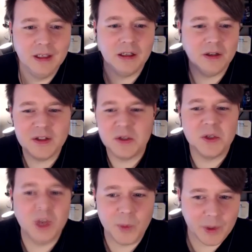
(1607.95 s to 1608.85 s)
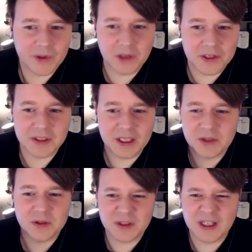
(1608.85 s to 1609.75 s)
You know, it's just determined by the laws of
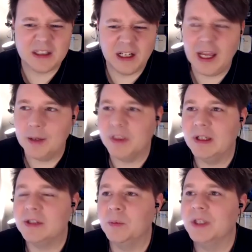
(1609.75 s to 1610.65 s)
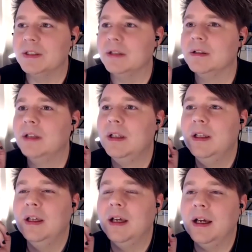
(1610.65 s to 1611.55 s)
nature, so that's going to happen. That's no big deal.
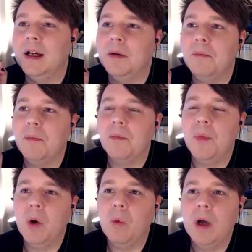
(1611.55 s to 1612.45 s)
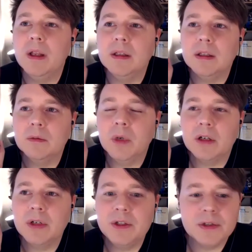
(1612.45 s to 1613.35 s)
Um, but what what
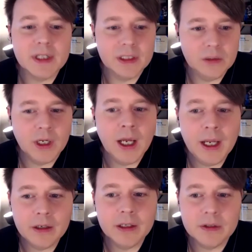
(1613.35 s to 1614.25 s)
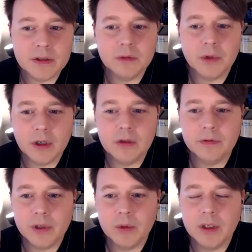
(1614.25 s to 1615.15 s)
creatures like you and I are going to do with our own
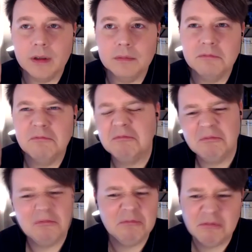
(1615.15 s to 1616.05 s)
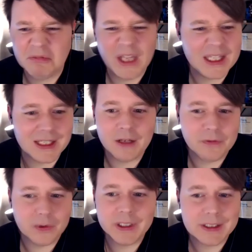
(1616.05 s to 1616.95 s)
free will, that's not
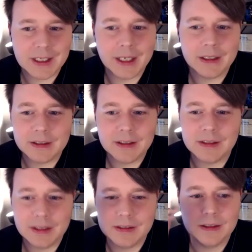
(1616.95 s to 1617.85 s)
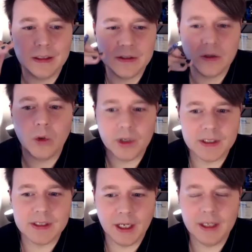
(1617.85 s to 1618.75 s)
fully decided. It's it's the story
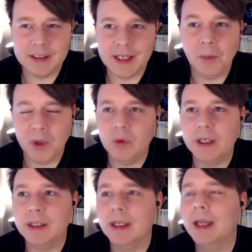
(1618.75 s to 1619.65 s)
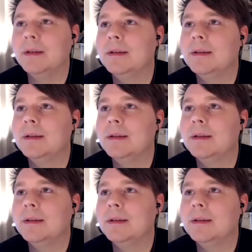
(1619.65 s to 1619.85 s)
is uh, has not been written yet.